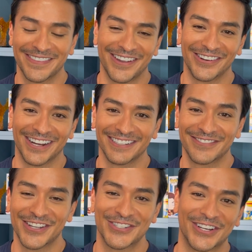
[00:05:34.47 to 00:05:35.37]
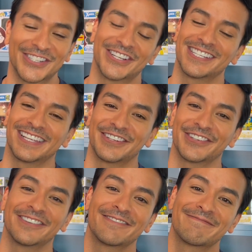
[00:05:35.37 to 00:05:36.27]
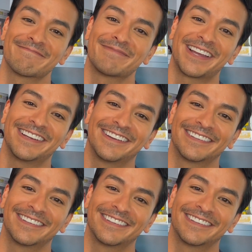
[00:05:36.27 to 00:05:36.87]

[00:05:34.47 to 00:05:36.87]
Alright, I'll talk to you guys later. Bye.